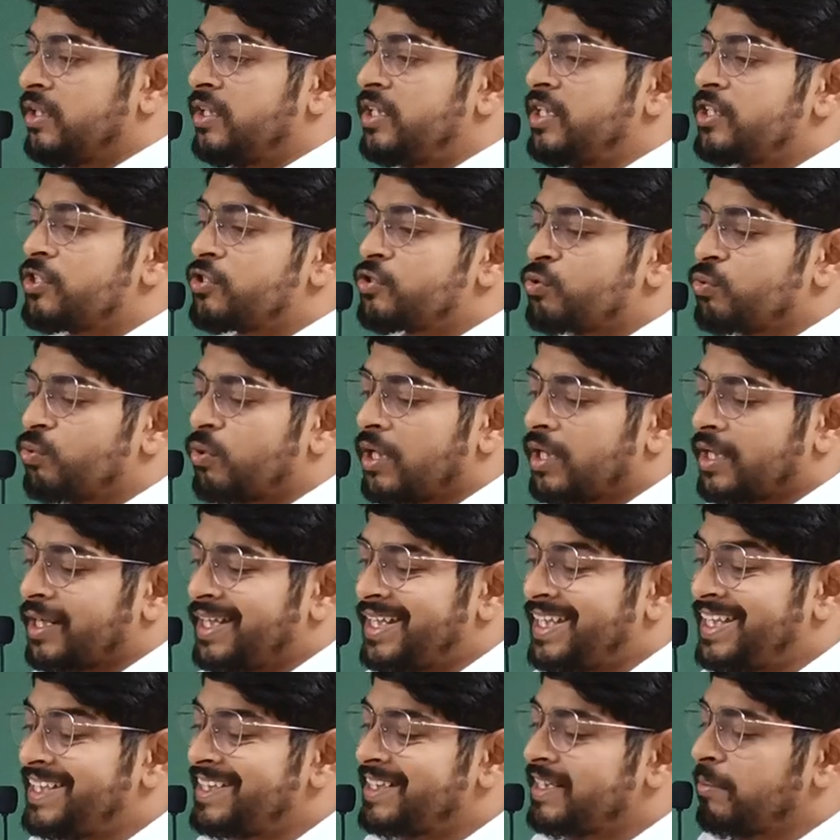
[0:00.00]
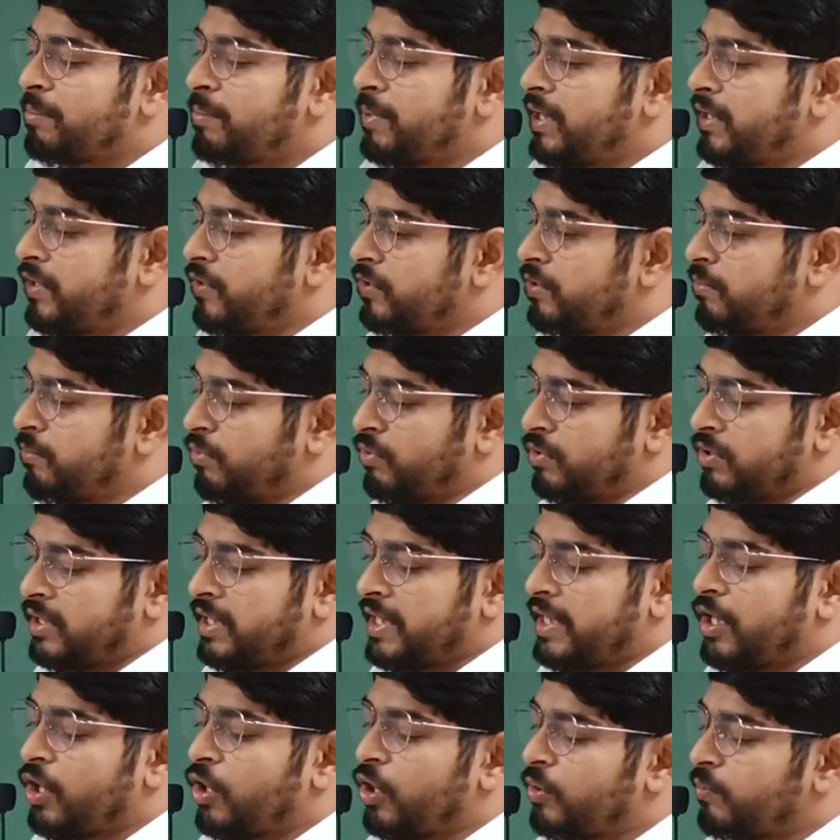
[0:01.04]
These two are in the plane of the board
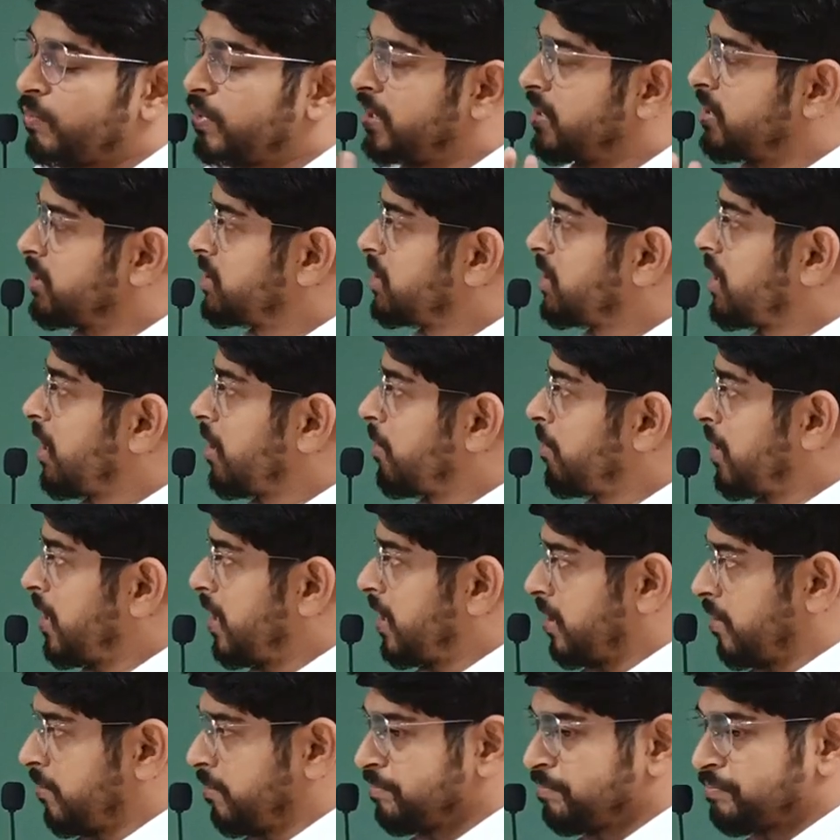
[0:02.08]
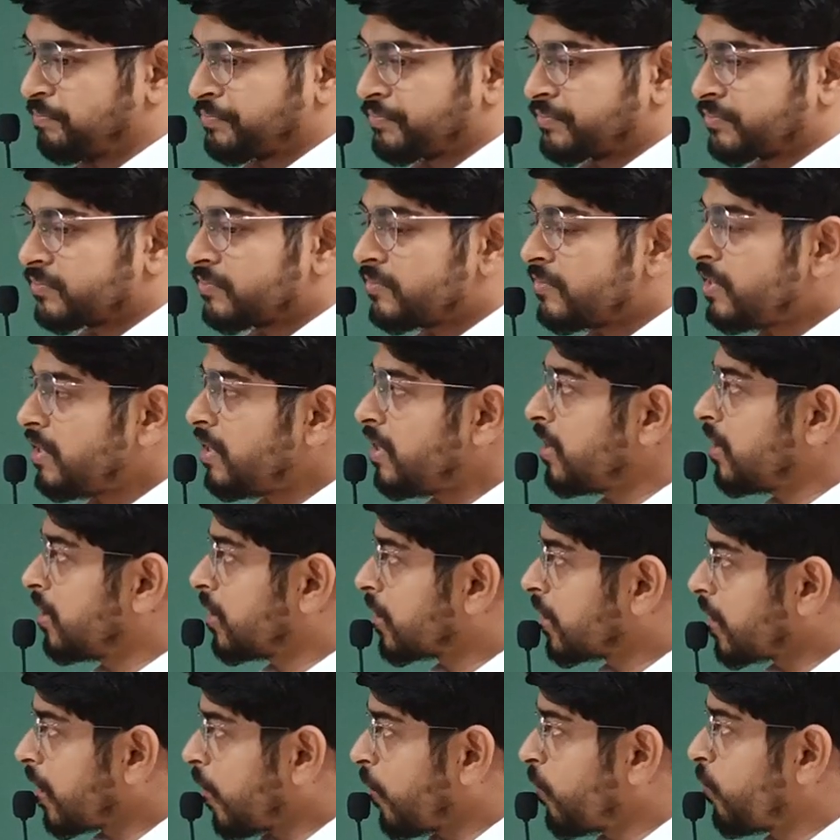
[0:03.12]
along with this carbon atom.
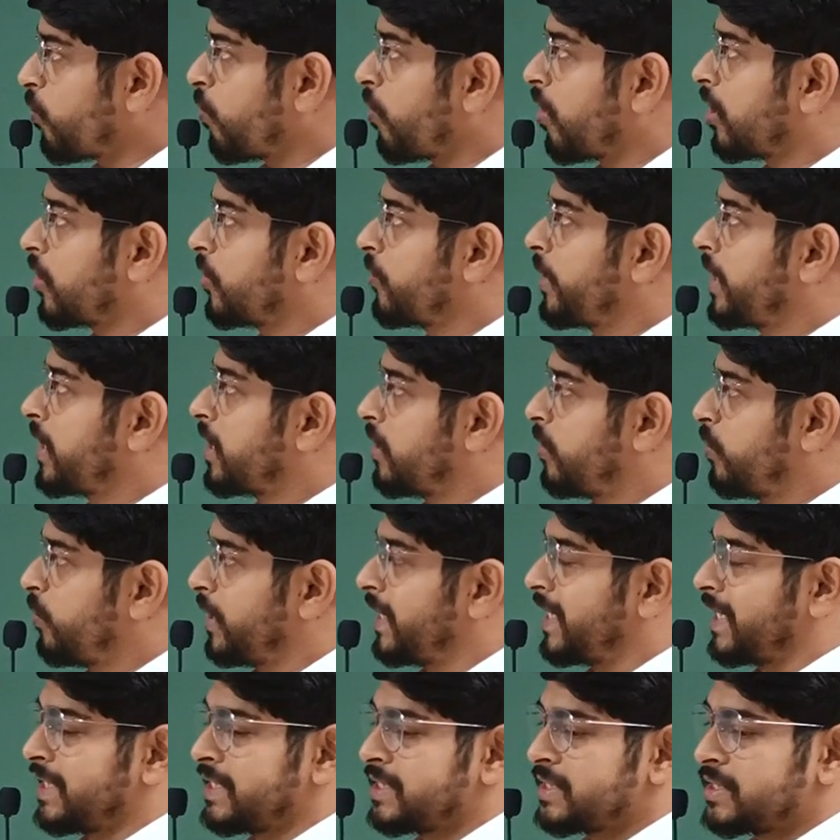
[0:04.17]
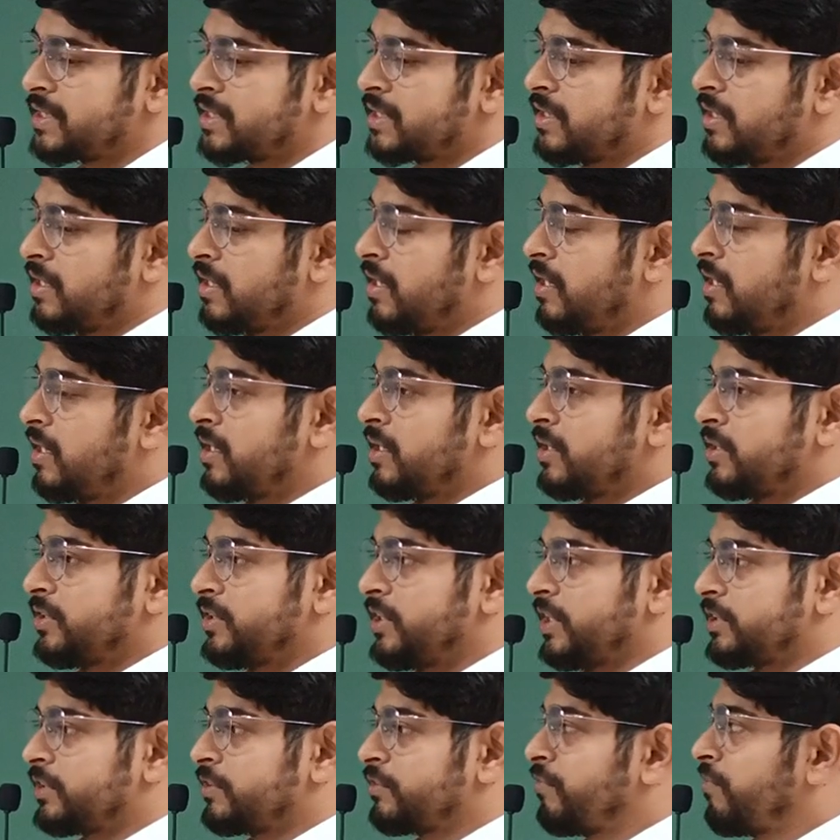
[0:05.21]
Now what we are doing is,
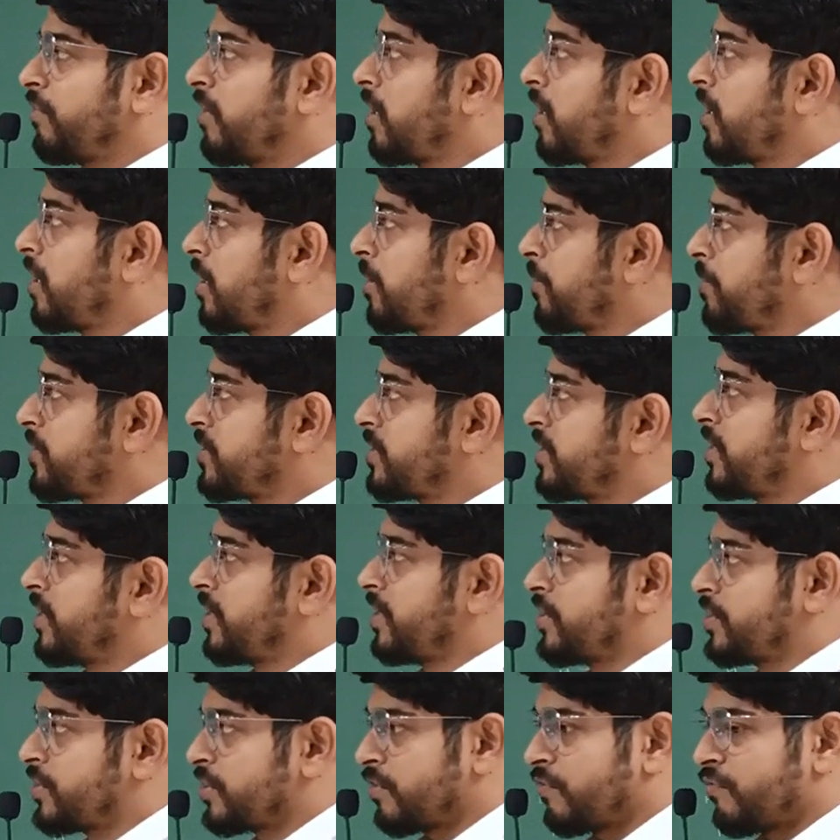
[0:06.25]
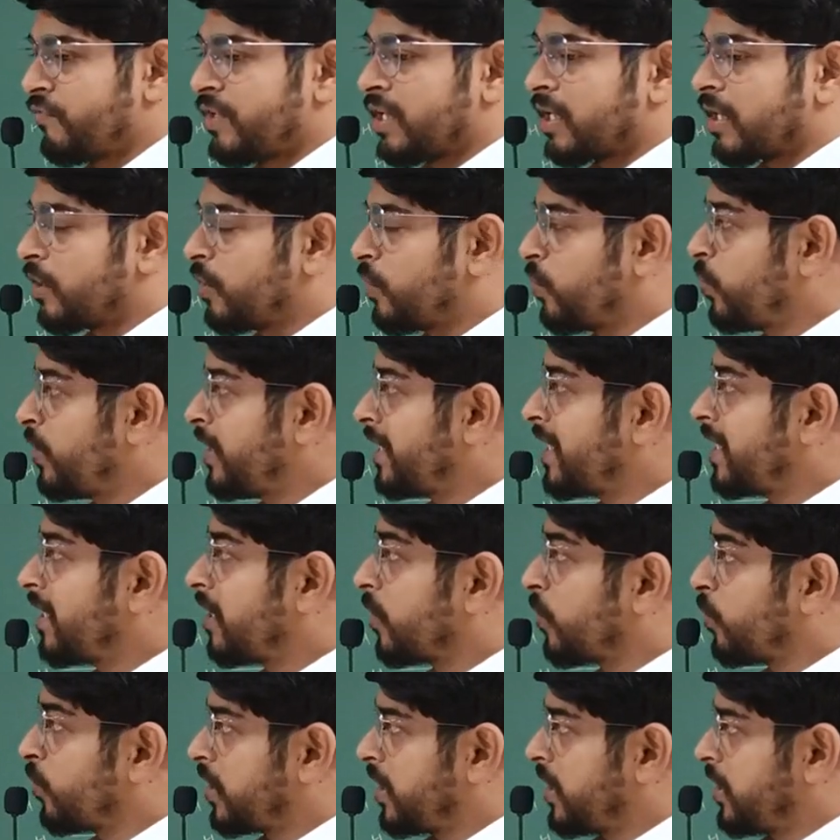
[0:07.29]
just for a representation, we are doing
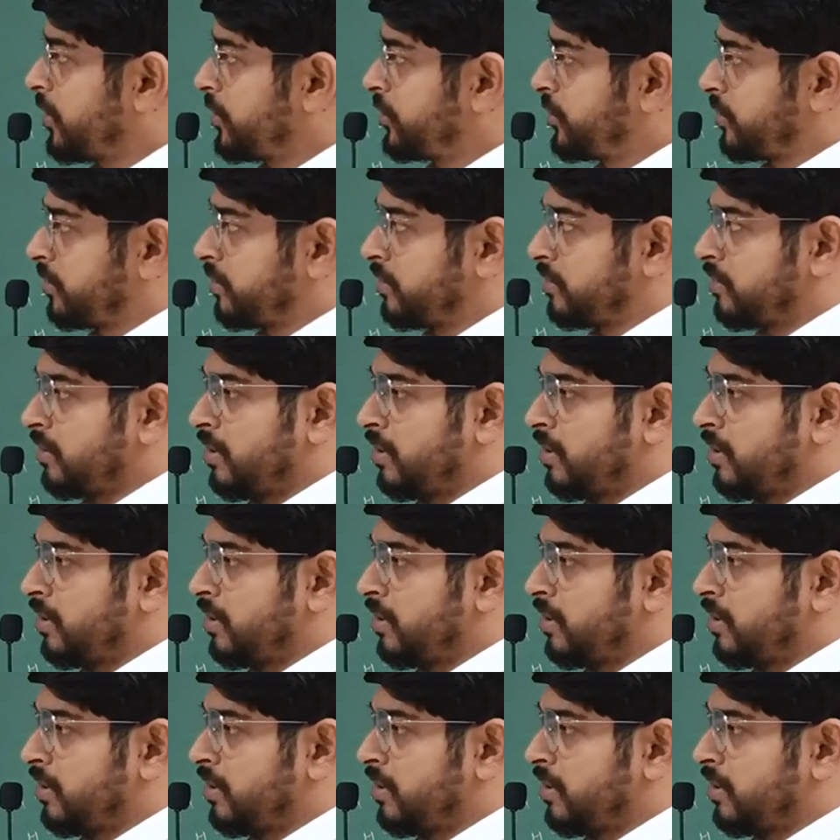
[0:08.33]
a rotation.